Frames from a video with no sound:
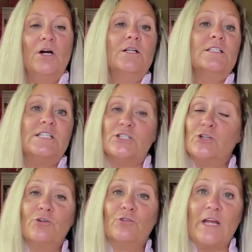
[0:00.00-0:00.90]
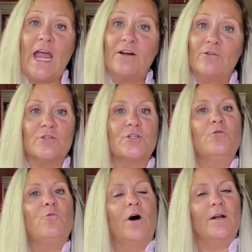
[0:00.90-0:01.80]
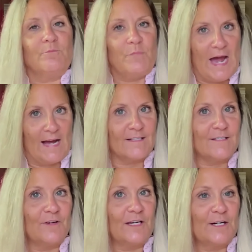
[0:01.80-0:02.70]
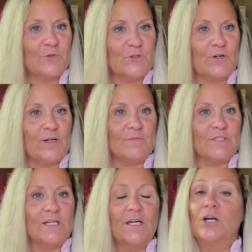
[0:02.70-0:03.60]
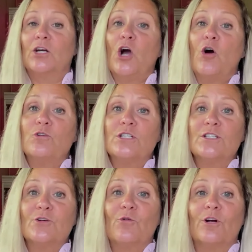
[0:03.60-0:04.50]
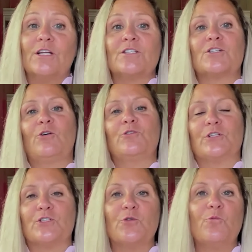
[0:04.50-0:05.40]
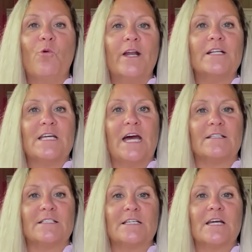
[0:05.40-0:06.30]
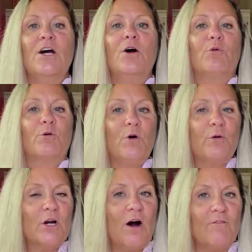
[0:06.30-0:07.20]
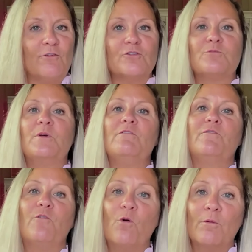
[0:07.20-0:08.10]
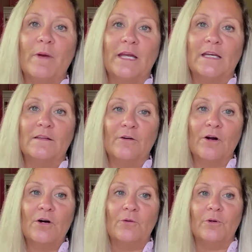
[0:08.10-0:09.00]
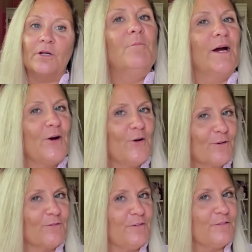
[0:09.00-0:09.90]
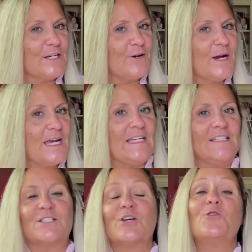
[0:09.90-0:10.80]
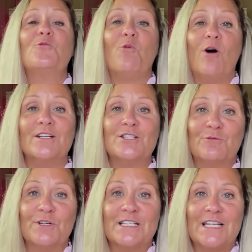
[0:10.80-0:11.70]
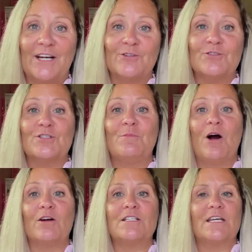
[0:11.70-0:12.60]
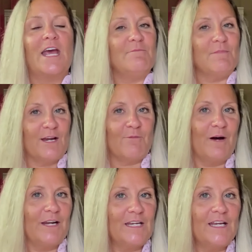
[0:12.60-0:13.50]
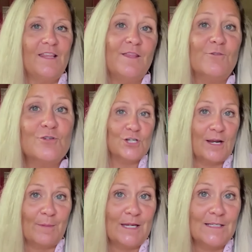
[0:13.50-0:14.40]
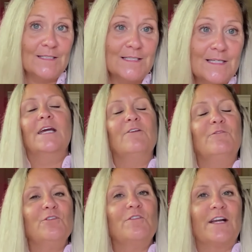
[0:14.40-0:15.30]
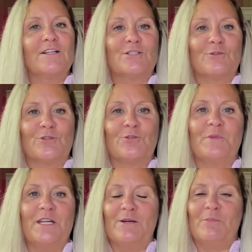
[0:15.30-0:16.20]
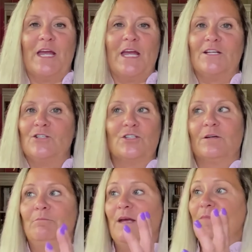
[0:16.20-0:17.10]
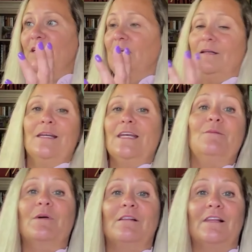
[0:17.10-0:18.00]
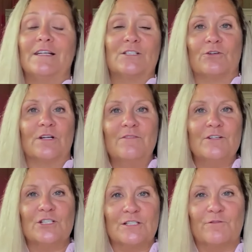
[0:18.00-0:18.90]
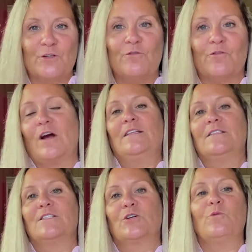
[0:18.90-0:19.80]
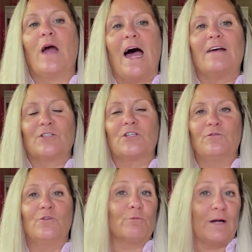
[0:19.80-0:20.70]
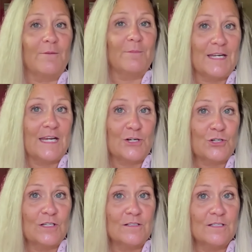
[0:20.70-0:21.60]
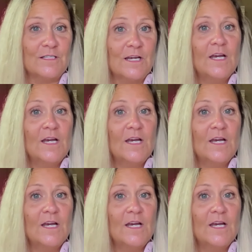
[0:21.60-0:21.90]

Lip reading: Digital creators who want passive income streams. Coaches or consultants who want to test promoting offers before making their own. My over 50 queens who want to retire smart and make money in their jammies. If you've got a social media page, maybe an email list, or even just a few friends who ask you for recommendations,